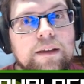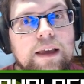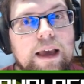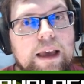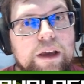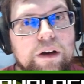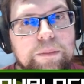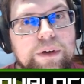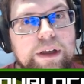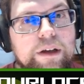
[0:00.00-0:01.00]
Okay, you're
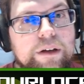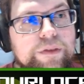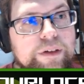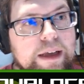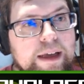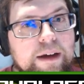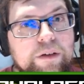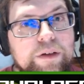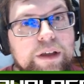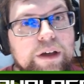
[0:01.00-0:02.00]
pretty good for
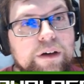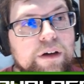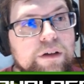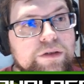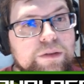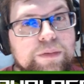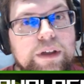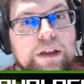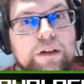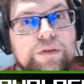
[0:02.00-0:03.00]
now. You're also
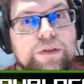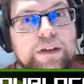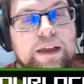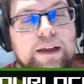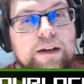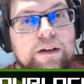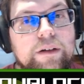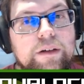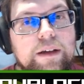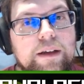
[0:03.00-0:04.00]
pretty good for
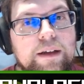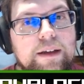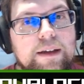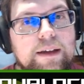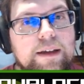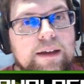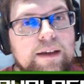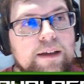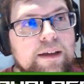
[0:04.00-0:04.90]
now.